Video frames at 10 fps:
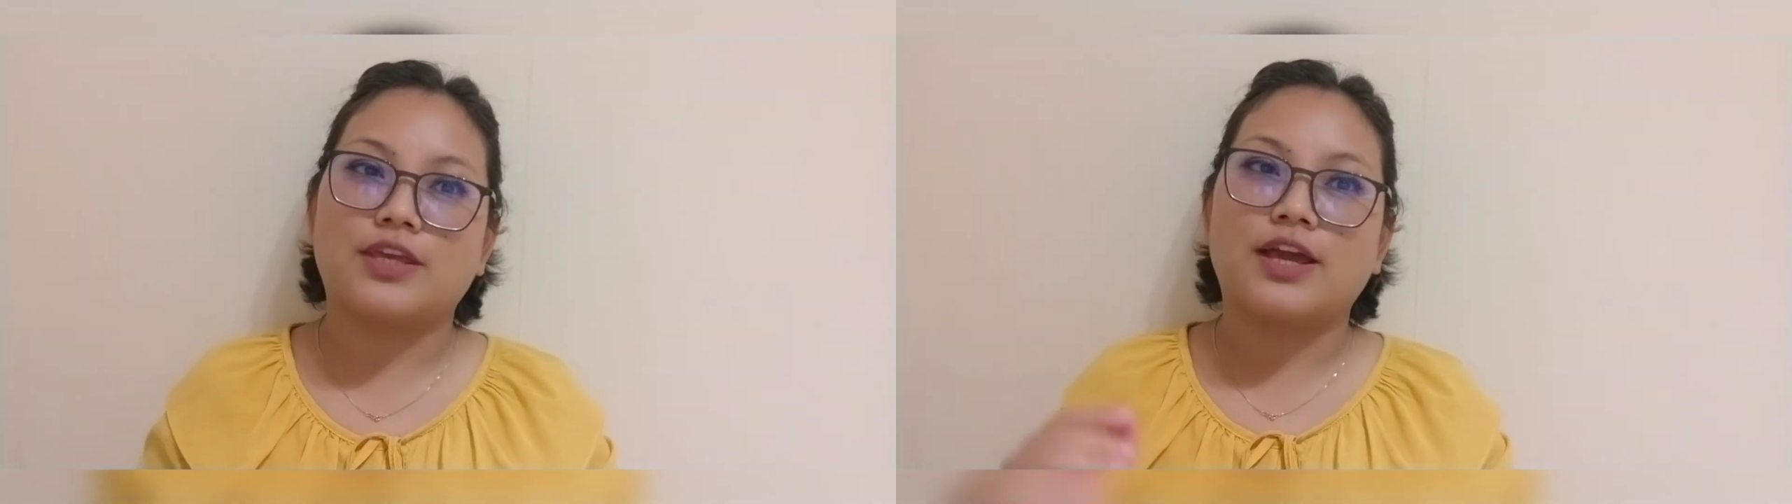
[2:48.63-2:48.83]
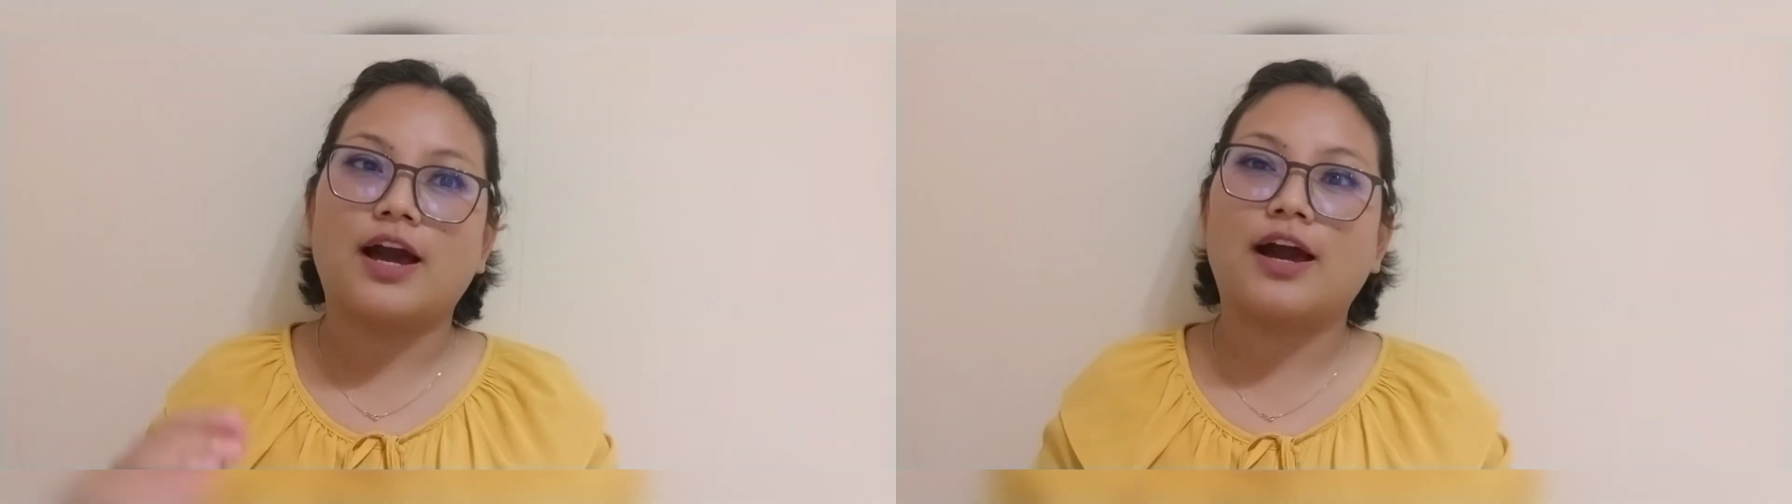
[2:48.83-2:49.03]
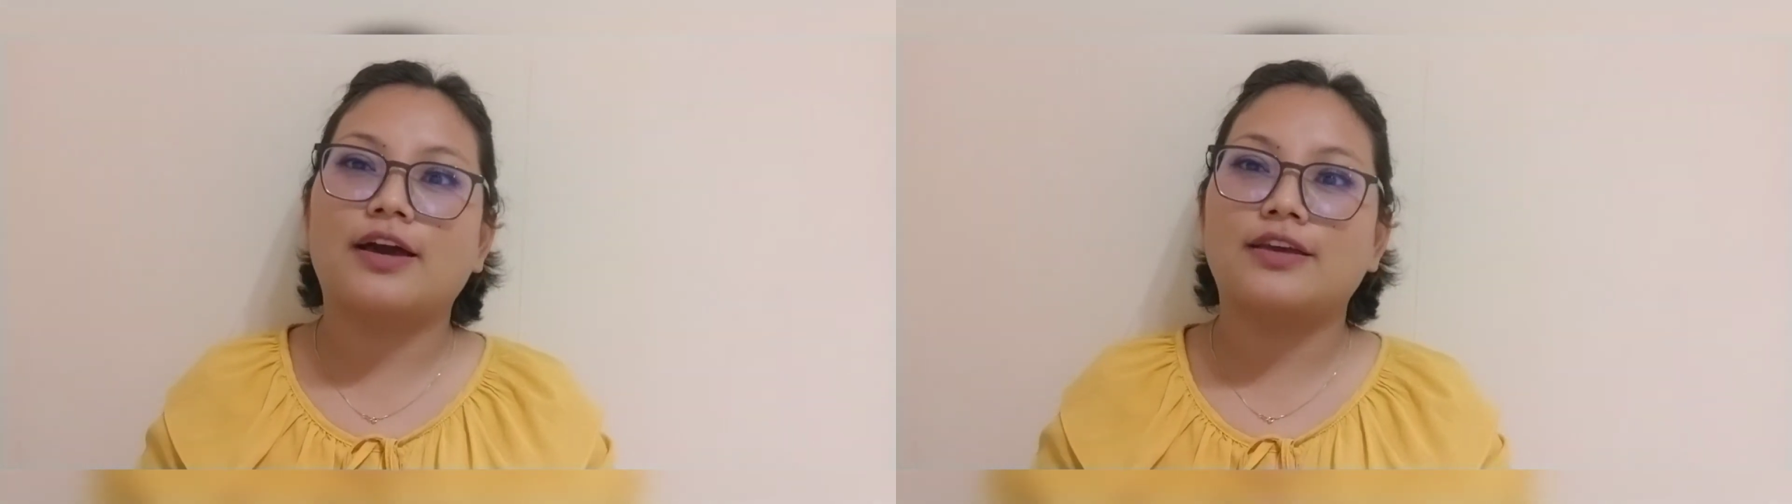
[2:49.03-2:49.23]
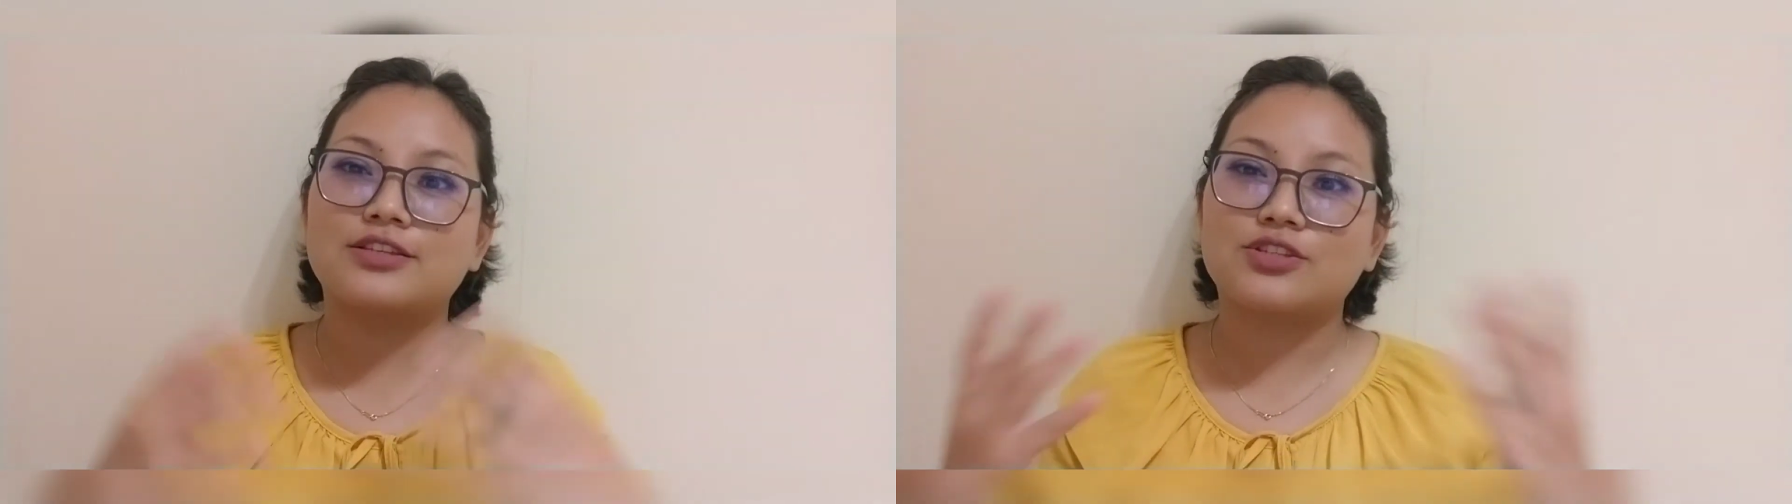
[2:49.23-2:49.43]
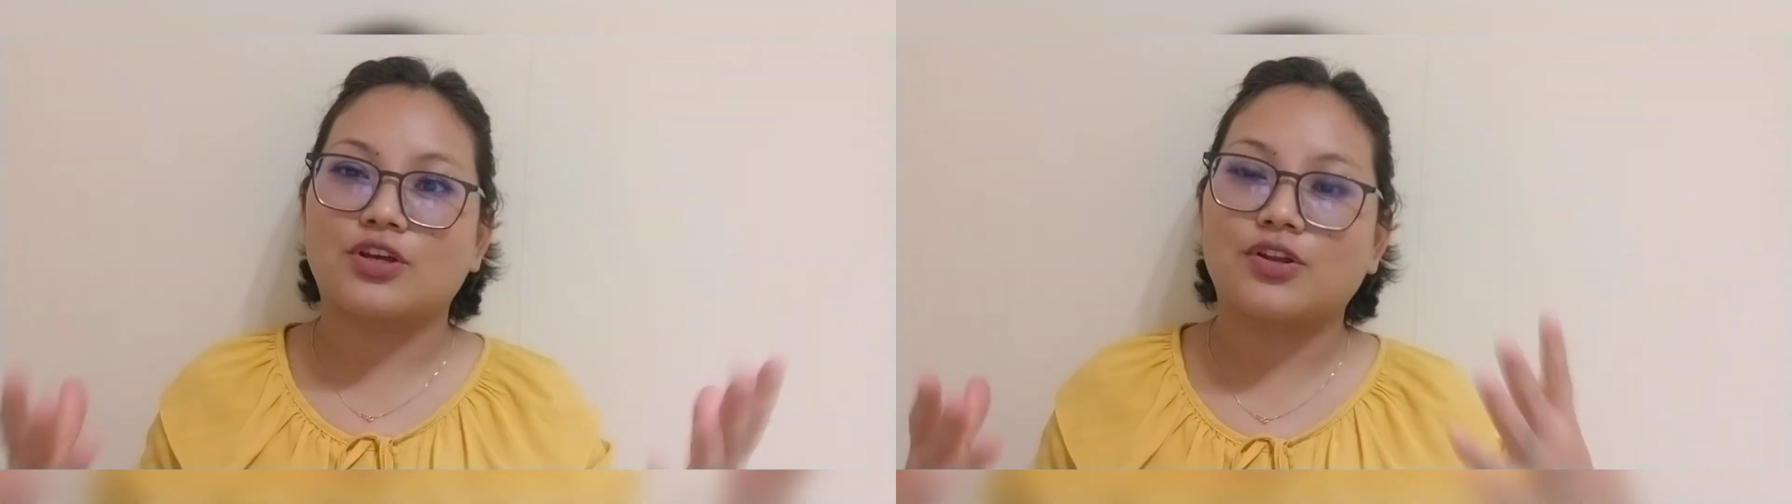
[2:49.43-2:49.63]
the high
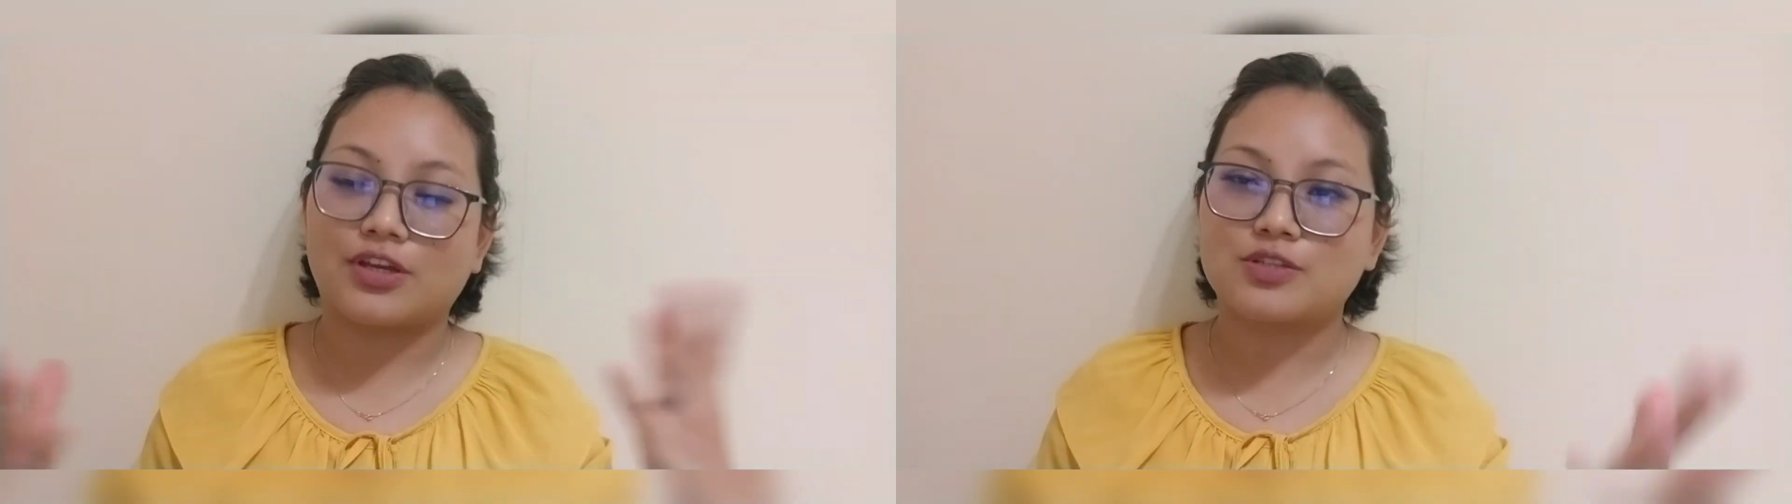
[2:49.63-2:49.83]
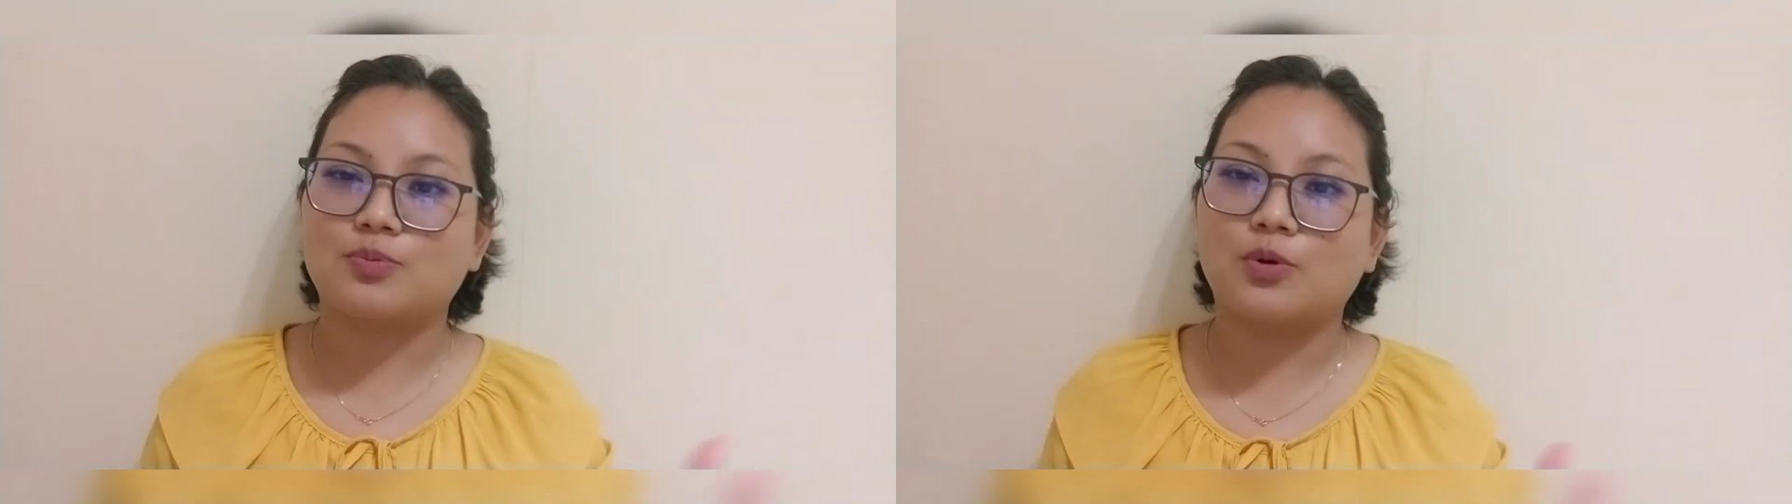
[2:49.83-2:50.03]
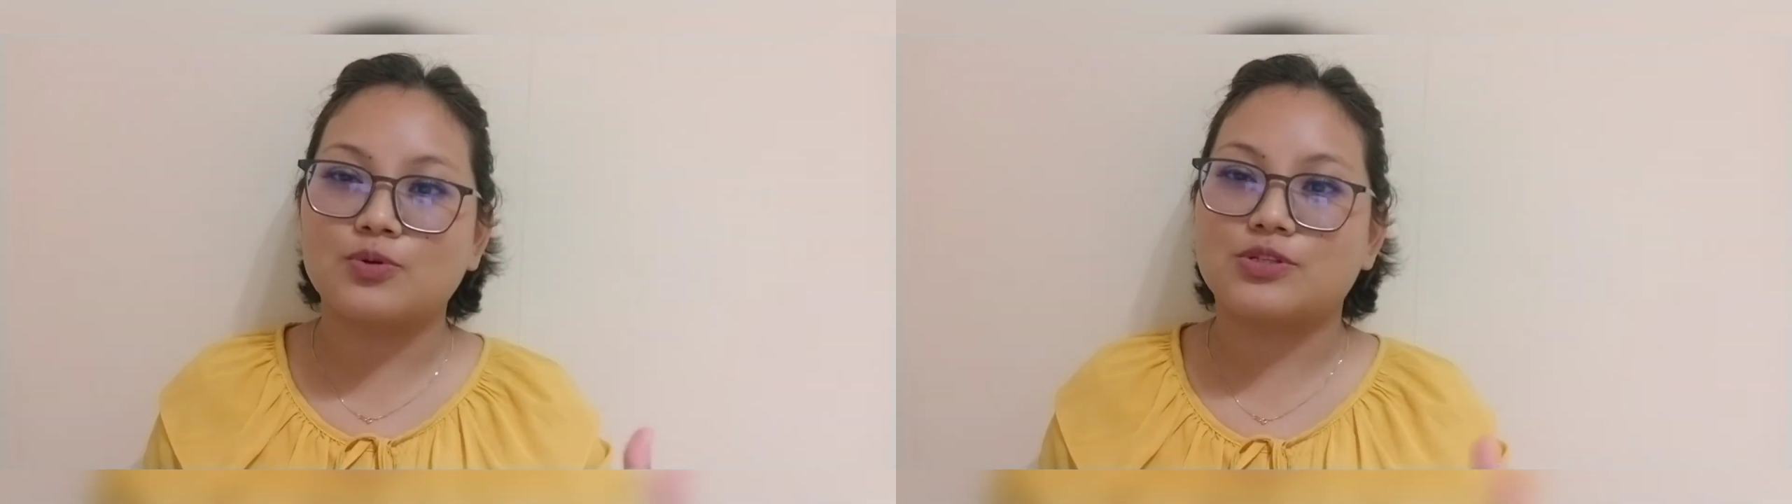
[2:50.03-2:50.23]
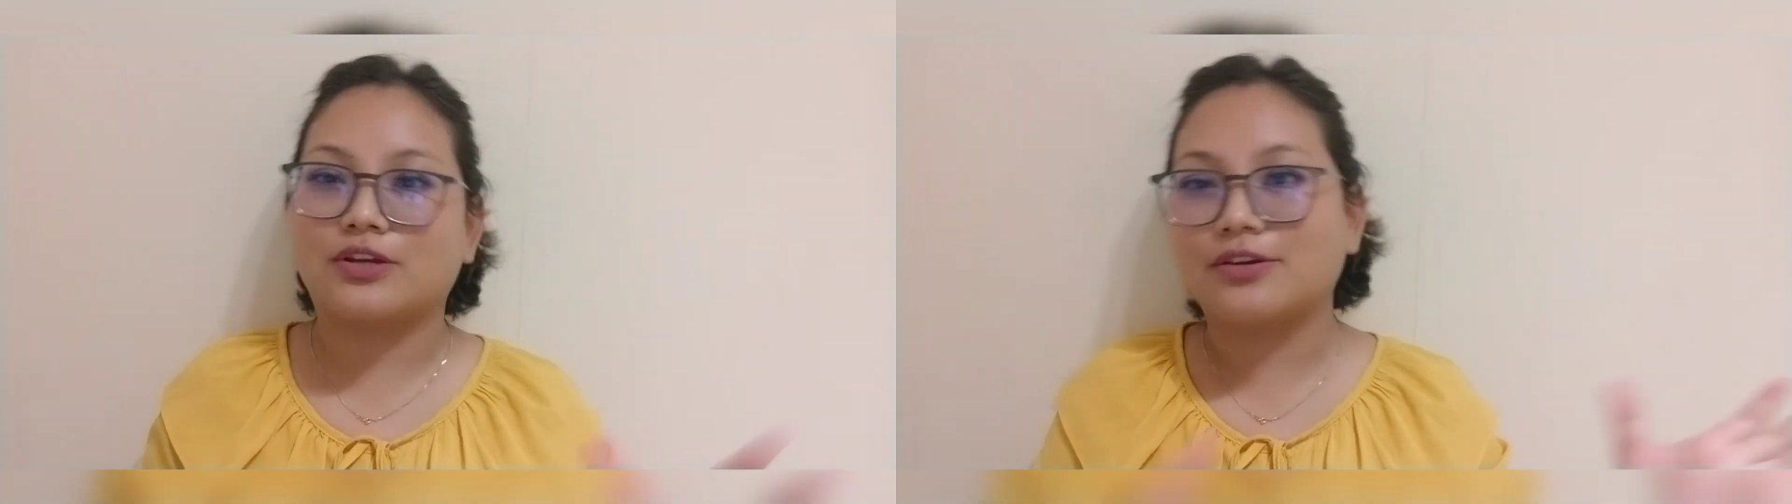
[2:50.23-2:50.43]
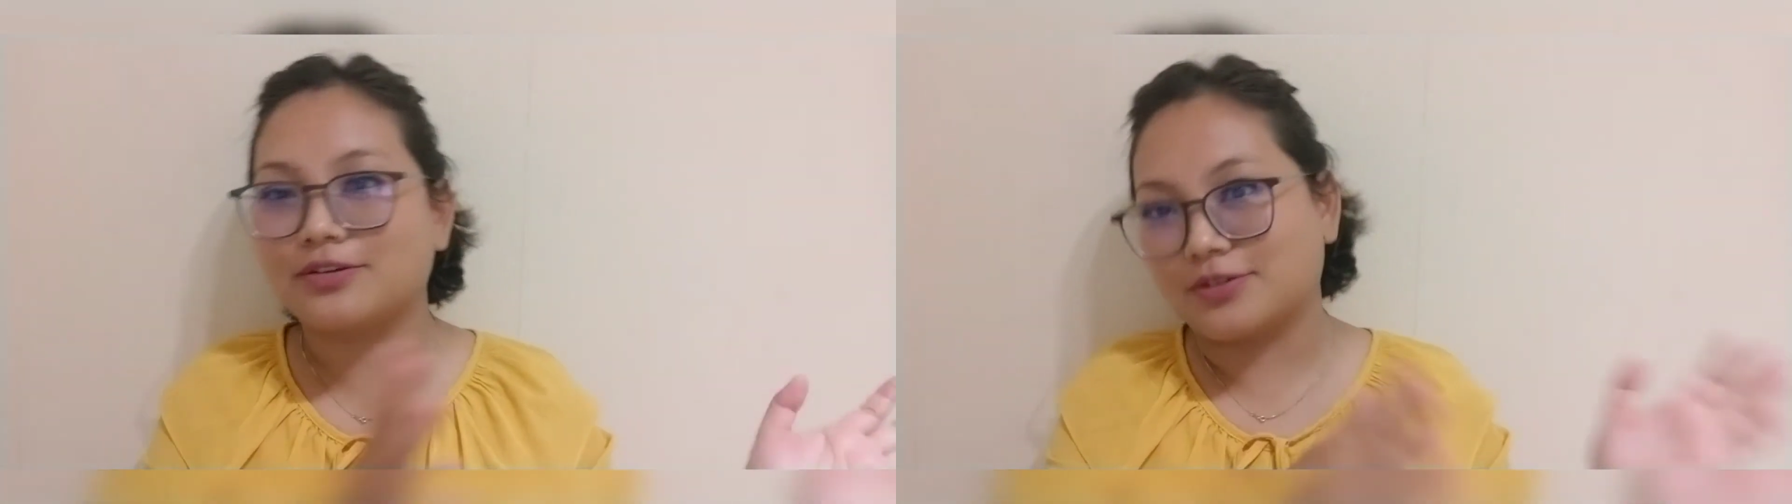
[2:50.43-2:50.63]
sun
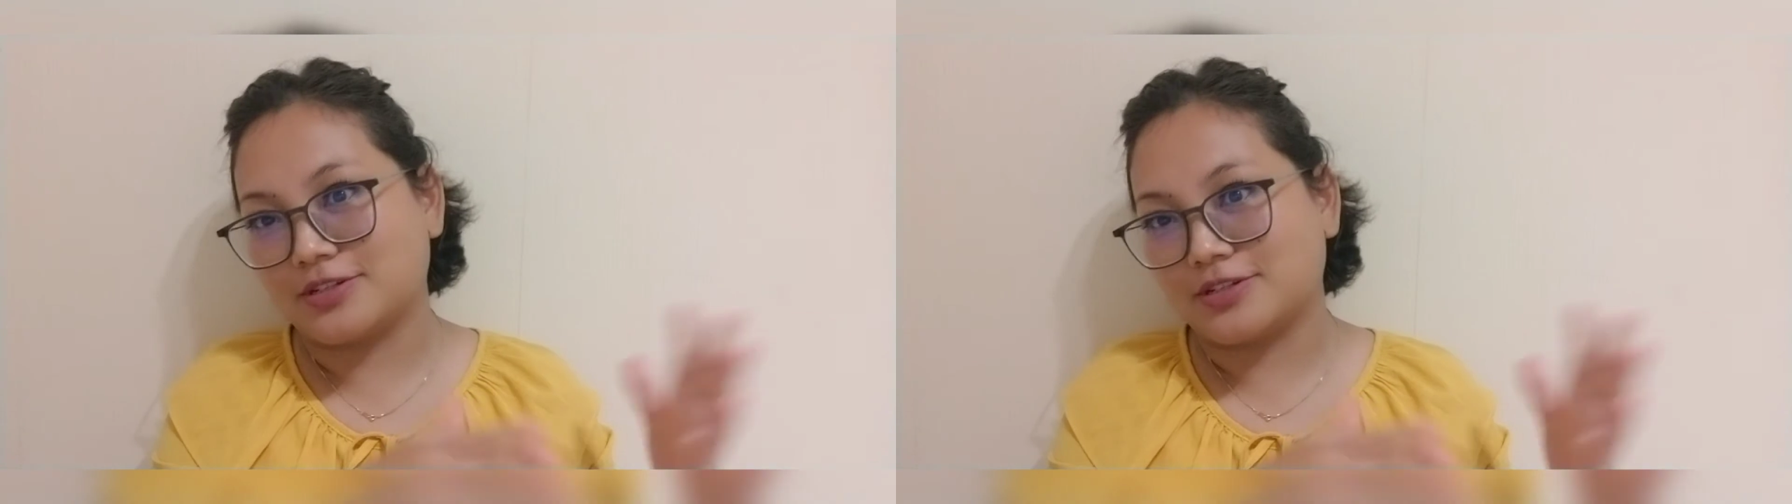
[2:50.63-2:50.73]
exposure